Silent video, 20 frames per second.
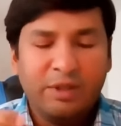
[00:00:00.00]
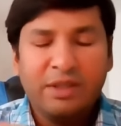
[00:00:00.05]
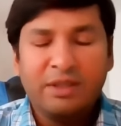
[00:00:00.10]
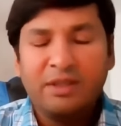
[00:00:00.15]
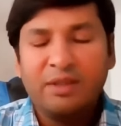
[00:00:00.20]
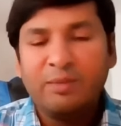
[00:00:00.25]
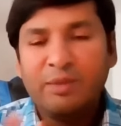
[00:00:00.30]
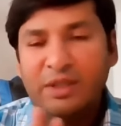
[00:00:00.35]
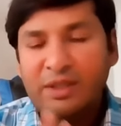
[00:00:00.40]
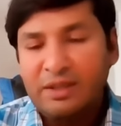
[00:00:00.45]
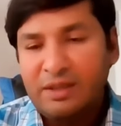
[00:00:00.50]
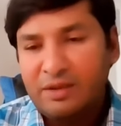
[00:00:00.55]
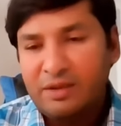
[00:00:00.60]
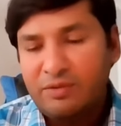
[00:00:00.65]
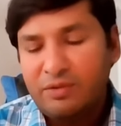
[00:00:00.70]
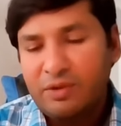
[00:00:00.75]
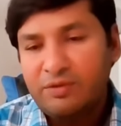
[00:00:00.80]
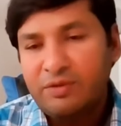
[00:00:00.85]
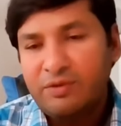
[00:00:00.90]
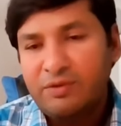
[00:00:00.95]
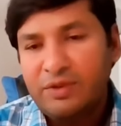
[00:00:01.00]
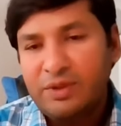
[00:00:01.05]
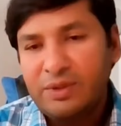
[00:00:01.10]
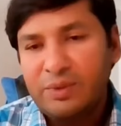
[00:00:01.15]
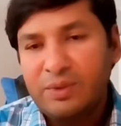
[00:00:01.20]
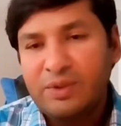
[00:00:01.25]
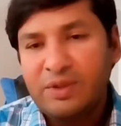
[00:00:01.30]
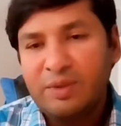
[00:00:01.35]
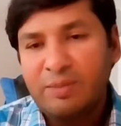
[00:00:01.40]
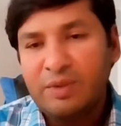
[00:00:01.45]
Immediately meditate for
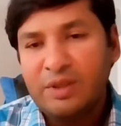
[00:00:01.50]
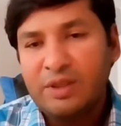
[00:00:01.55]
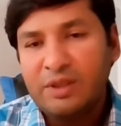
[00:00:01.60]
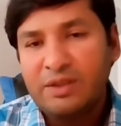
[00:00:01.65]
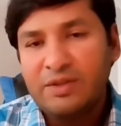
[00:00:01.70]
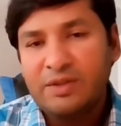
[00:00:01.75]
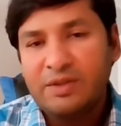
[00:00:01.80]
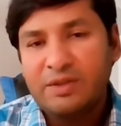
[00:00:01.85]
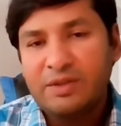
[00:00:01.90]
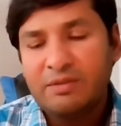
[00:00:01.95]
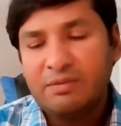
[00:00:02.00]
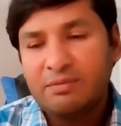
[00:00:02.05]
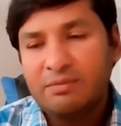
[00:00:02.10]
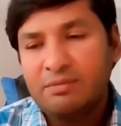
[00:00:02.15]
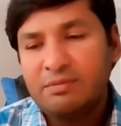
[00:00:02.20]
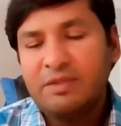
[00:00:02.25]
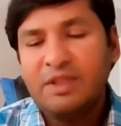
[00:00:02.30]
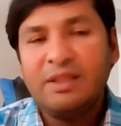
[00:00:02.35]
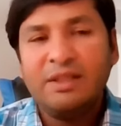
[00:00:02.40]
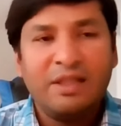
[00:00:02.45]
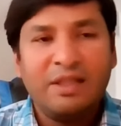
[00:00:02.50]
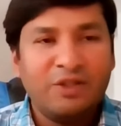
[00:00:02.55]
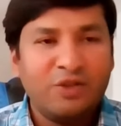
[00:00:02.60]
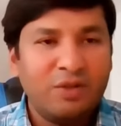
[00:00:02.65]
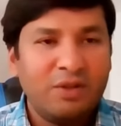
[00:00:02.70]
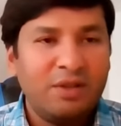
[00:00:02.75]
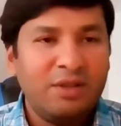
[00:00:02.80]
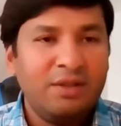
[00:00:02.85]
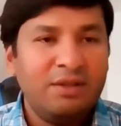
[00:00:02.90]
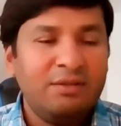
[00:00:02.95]
15, 20 minutes. Then
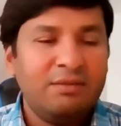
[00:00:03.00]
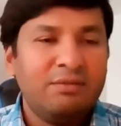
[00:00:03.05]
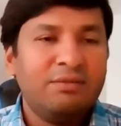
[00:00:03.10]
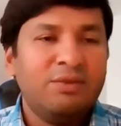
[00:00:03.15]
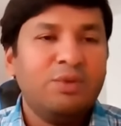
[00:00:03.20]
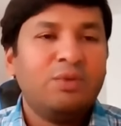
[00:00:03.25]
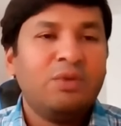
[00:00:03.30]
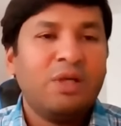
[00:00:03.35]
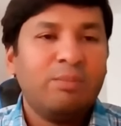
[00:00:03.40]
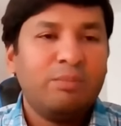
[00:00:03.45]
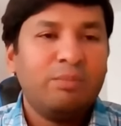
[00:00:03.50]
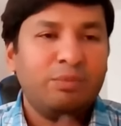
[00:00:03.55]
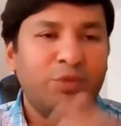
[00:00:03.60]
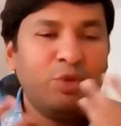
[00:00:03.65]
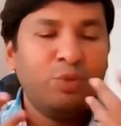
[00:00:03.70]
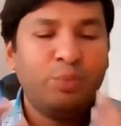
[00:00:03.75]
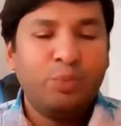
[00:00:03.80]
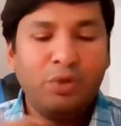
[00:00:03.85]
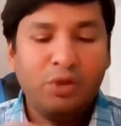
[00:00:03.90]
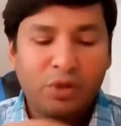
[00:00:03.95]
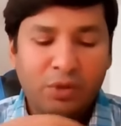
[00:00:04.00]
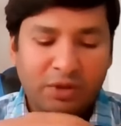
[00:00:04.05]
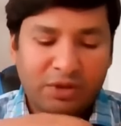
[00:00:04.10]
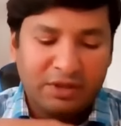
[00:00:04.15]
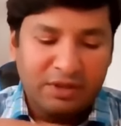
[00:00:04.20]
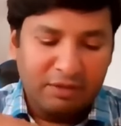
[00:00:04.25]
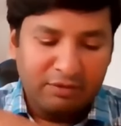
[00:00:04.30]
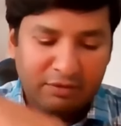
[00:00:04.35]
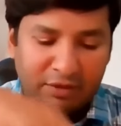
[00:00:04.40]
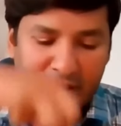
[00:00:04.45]
naturally you come, you pull
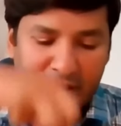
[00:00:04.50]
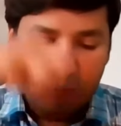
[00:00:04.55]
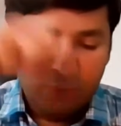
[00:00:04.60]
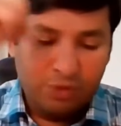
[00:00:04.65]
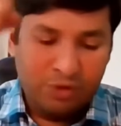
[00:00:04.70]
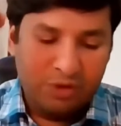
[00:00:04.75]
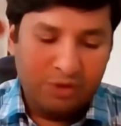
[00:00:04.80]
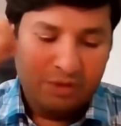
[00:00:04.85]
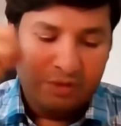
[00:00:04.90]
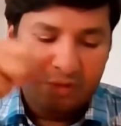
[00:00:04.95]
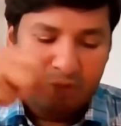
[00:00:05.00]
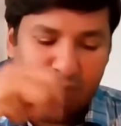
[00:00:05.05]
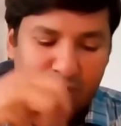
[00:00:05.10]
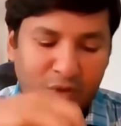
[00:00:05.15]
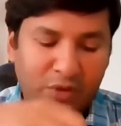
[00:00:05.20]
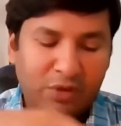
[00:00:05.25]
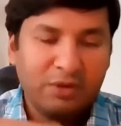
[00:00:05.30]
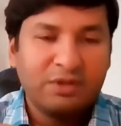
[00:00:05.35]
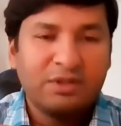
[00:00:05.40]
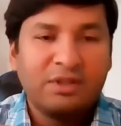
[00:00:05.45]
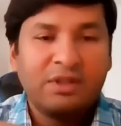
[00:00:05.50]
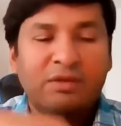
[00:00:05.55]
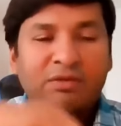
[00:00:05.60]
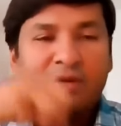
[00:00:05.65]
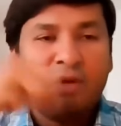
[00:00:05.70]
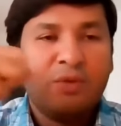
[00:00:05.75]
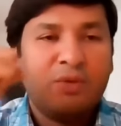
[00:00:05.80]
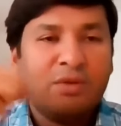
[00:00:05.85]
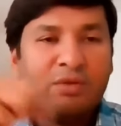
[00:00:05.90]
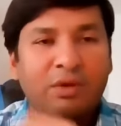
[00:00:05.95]
yourself out. You pull
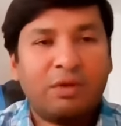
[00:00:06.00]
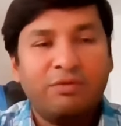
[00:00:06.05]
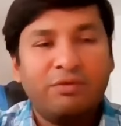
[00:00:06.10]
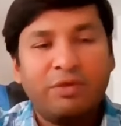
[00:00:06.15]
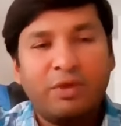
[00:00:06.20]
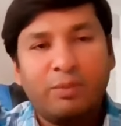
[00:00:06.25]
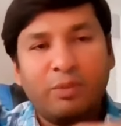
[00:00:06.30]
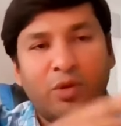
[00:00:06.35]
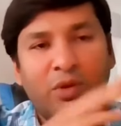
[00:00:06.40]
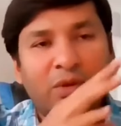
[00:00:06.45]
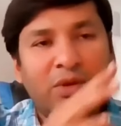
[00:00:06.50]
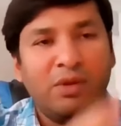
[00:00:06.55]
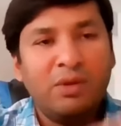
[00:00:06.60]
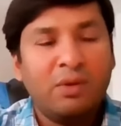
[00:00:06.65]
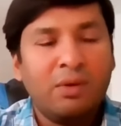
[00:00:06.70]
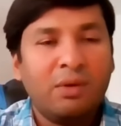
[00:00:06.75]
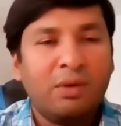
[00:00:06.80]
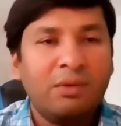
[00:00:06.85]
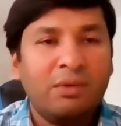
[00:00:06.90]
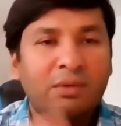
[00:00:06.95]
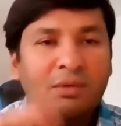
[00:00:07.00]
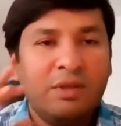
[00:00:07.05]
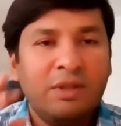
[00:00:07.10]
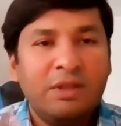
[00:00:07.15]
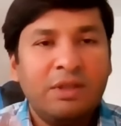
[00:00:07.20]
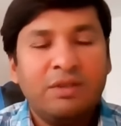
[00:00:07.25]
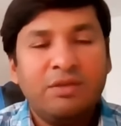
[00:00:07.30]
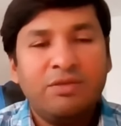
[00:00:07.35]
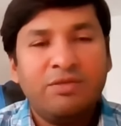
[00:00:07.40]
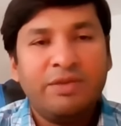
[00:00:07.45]
yourself out from all your
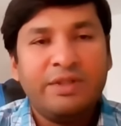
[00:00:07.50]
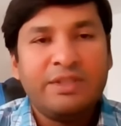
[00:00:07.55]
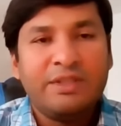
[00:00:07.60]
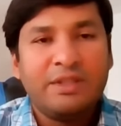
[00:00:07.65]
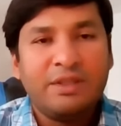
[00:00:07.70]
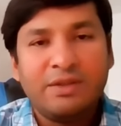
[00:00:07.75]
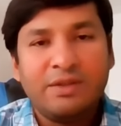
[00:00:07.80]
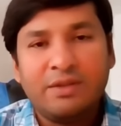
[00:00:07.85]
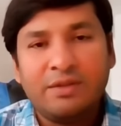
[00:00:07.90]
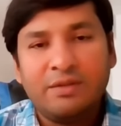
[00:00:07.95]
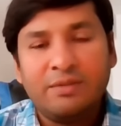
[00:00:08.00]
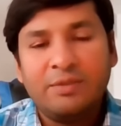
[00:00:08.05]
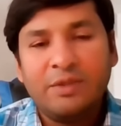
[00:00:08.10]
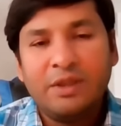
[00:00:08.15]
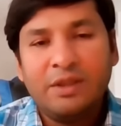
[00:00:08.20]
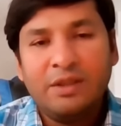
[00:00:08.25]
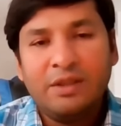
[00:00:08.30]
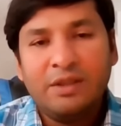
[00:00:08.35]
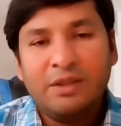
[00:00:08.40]
low phases.